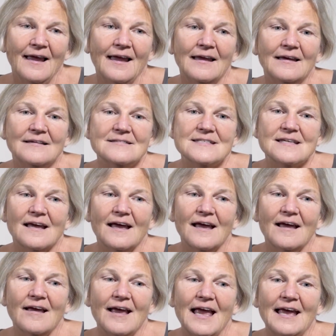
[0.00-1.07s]
And
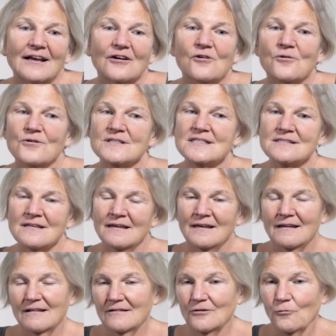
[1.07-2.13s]
of course,
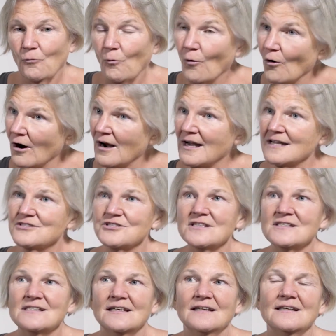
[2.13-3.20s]
the war had
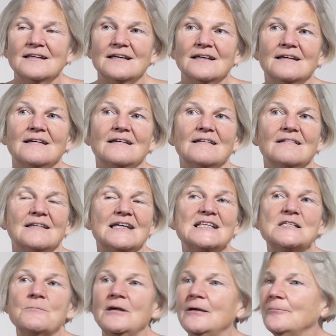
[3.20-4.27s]
just ended.
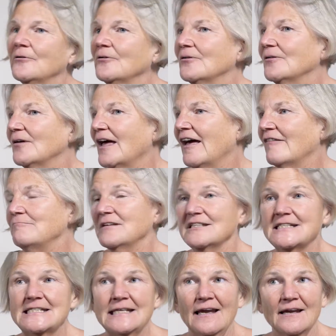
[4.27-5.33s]
These people have been
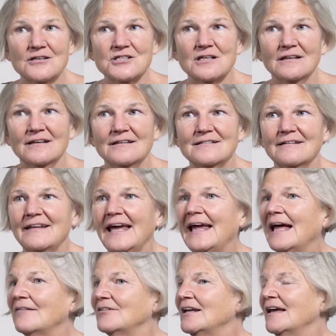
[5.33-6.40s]
sanctioned. They
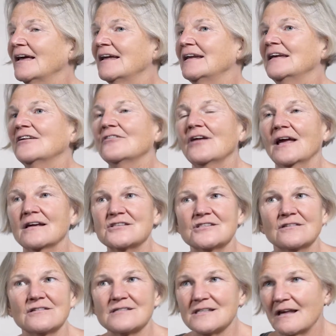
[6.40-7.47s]
haven't had
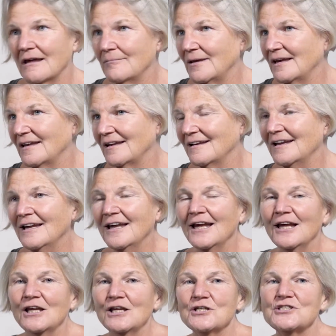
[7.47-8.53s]
internationals come in.
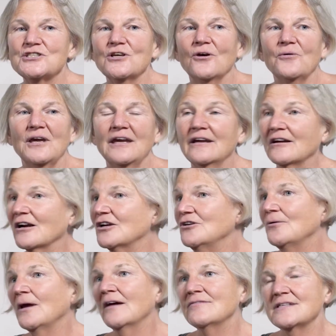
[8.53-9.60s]
So here
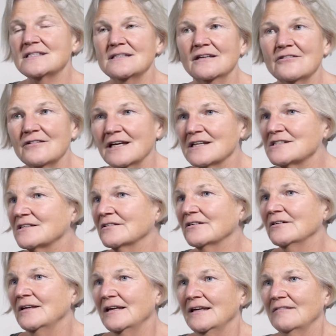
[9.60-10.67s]
you have this
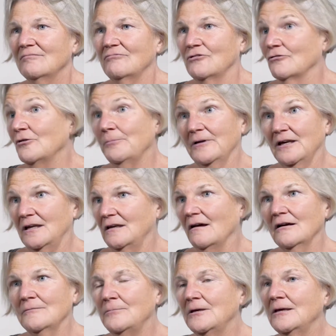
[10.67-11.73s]
international group of
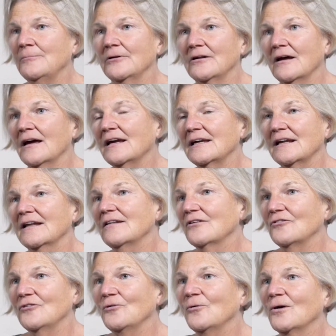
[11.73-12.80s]
young people knocking on
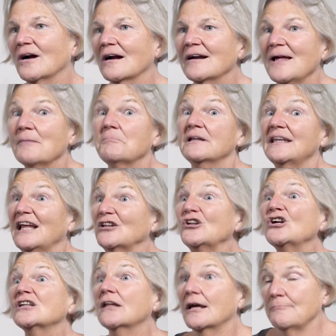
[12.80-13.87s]
their door, but they
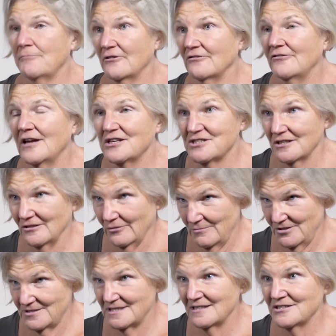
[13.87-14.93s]
look like professional
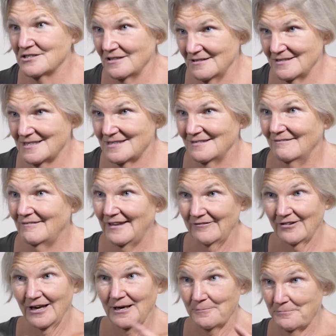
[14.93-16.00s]
musicians. They've
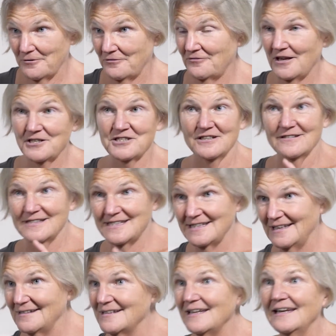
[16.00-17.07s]
got a professional
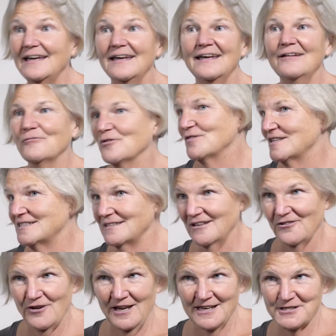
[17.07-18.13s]
CD. this
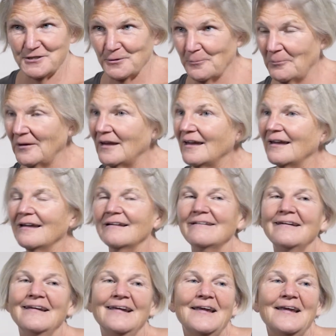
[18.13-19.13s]
international band.